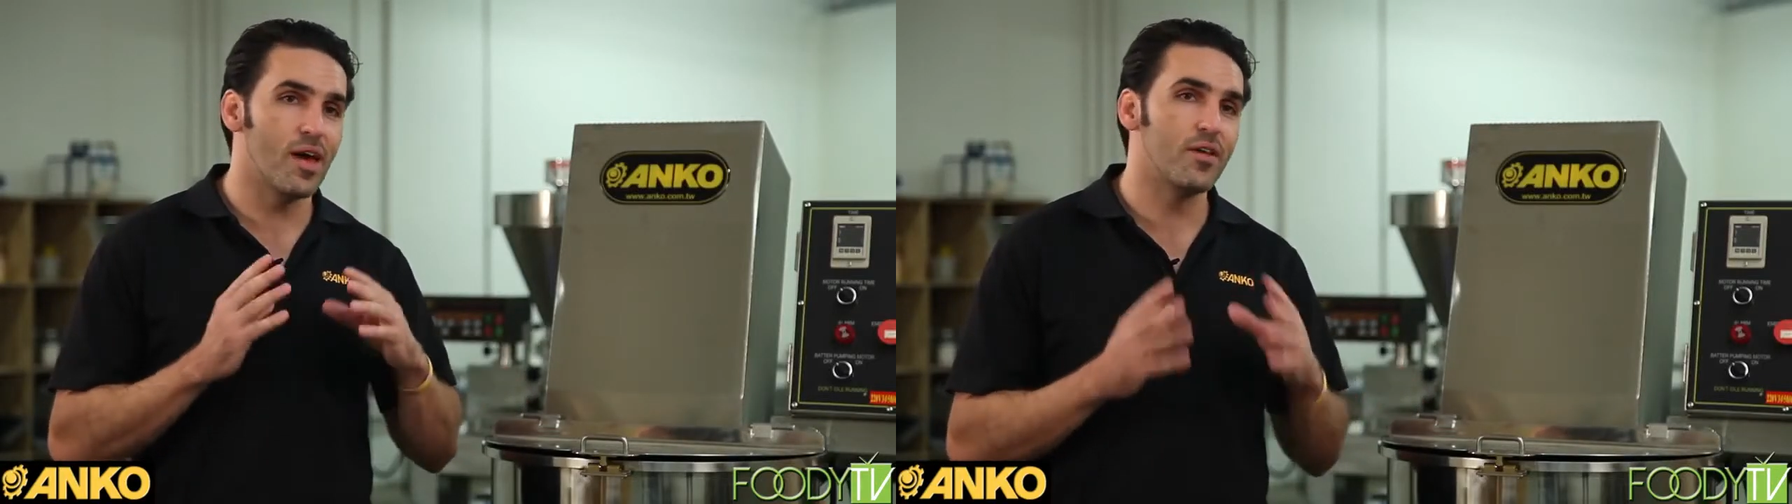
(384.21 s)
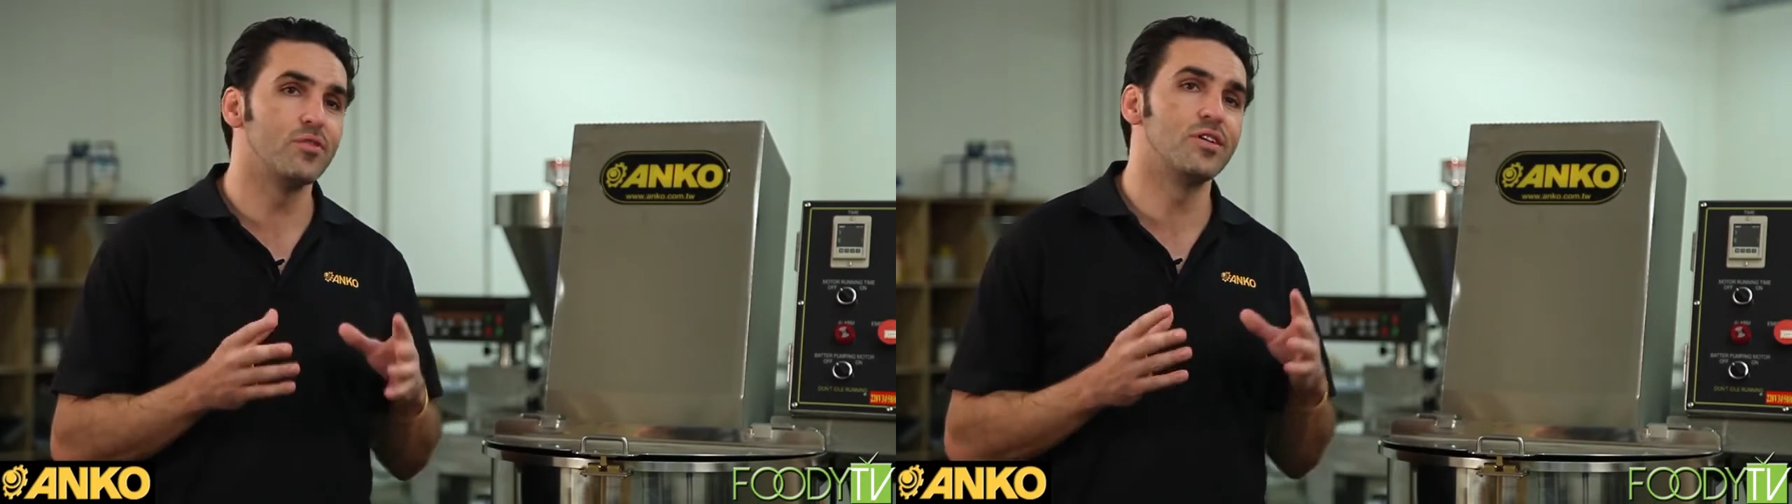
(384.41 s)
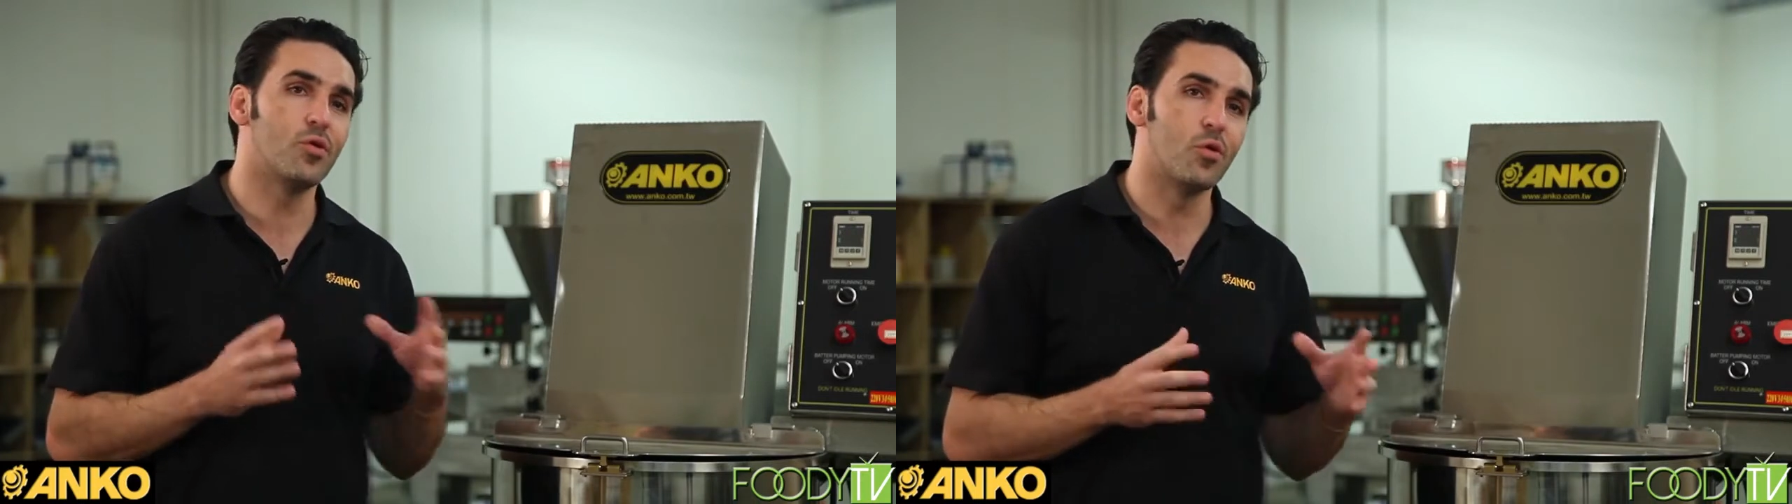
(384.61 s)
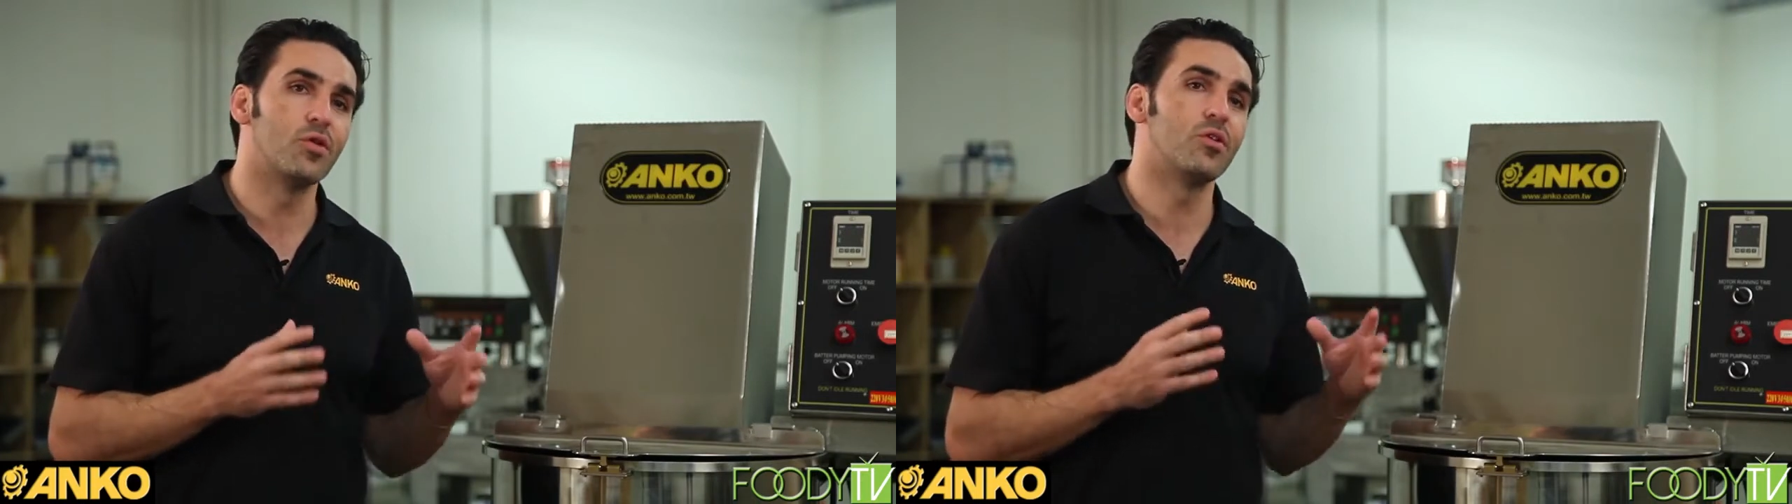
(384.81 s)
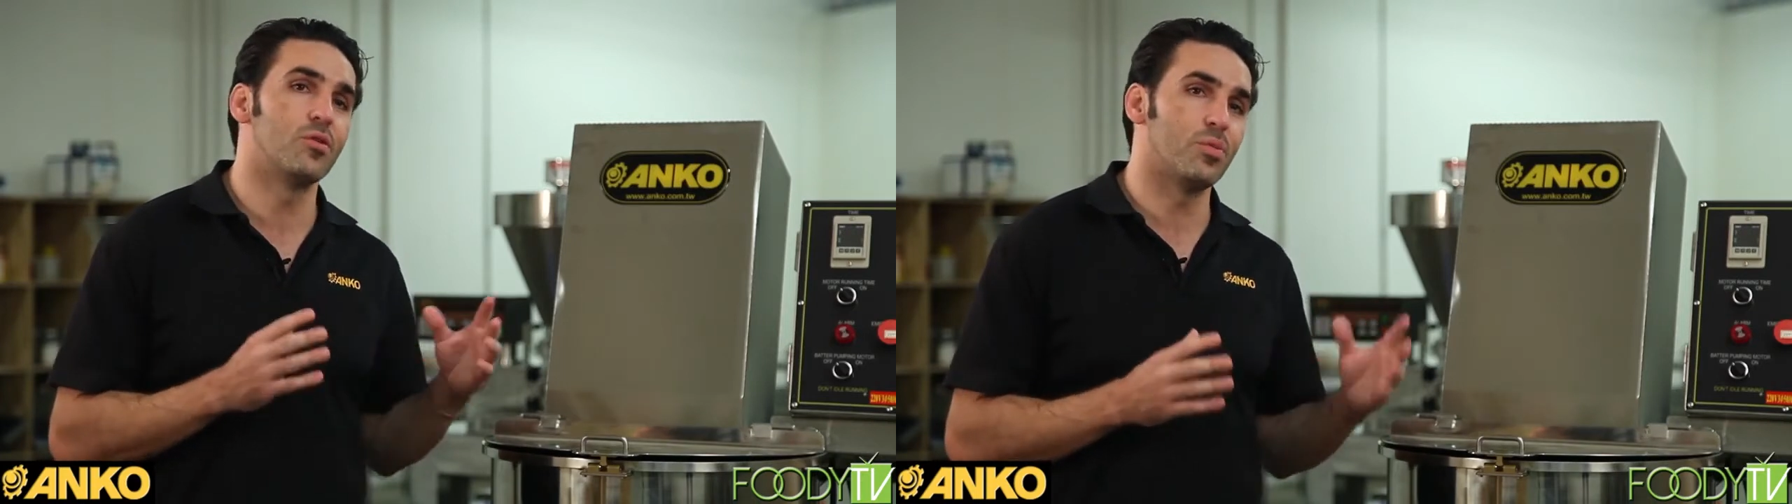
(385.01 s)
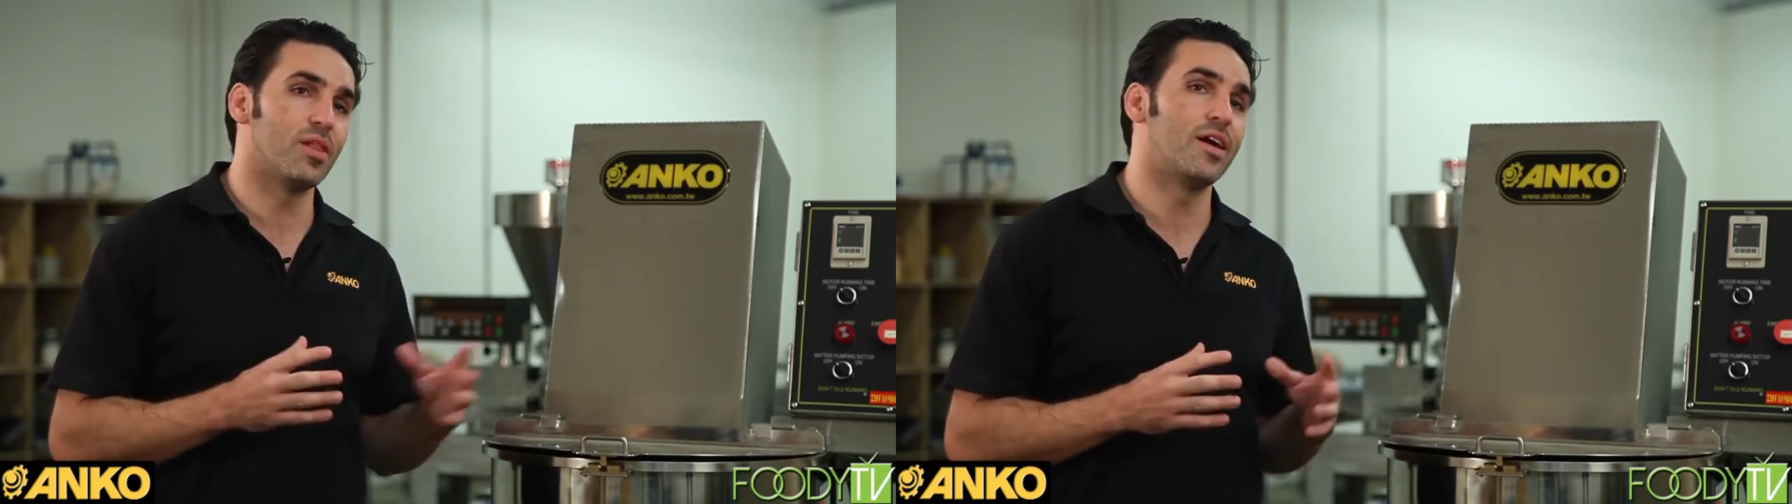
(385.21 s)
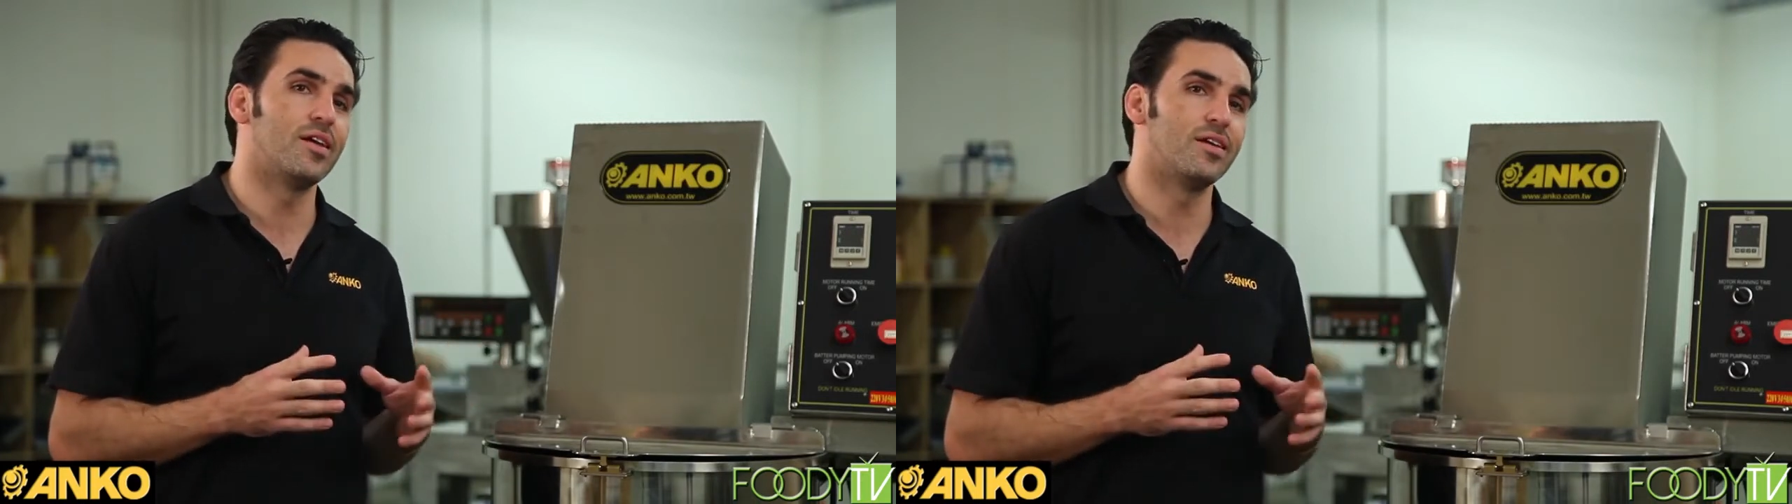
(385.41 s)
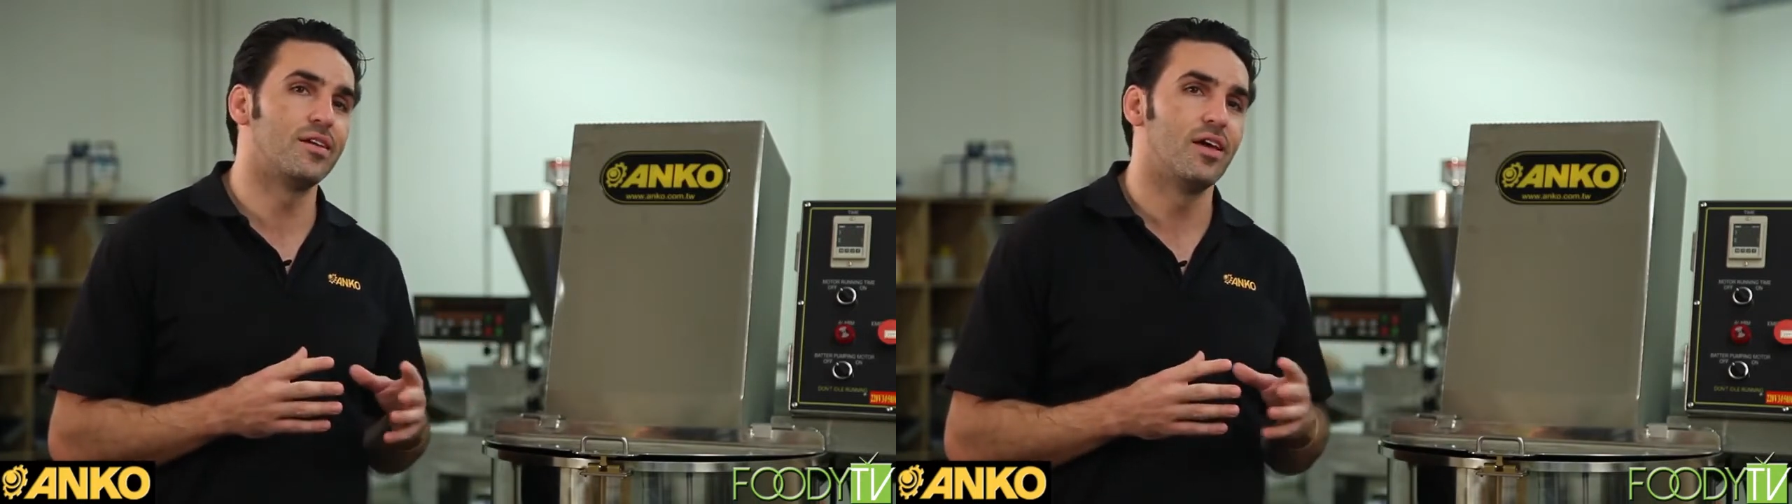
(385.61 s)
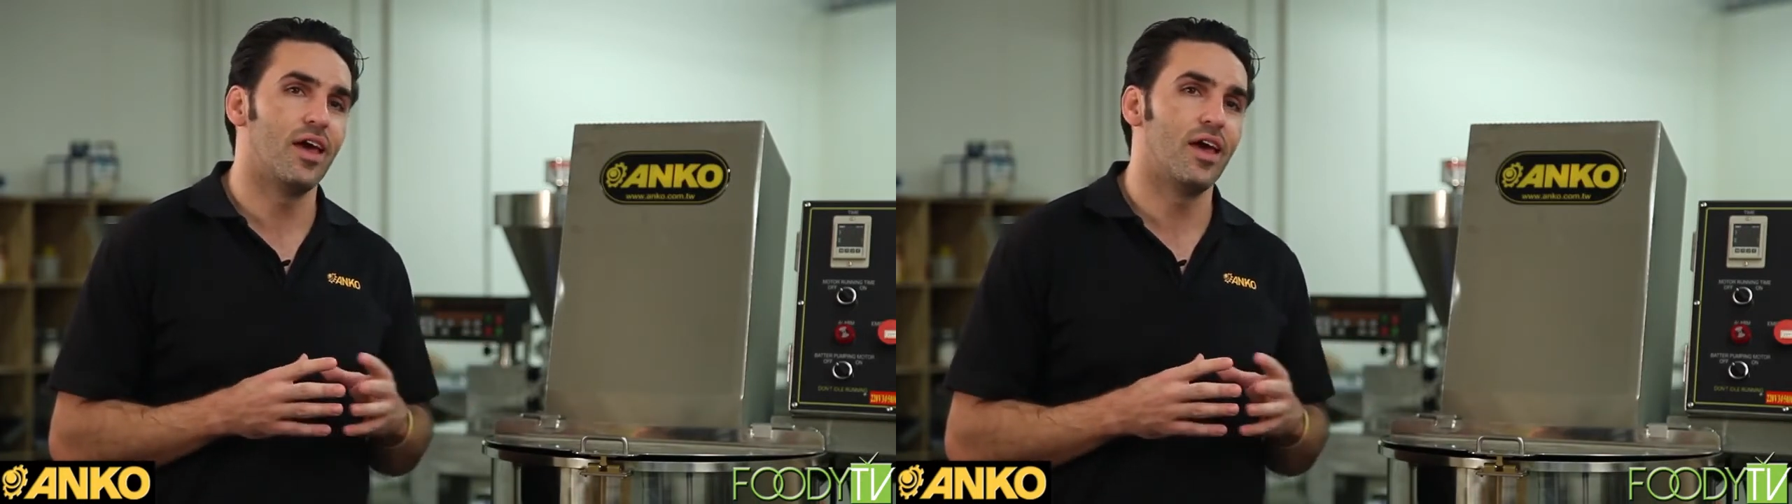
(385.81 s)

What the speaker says: every corner of the planet.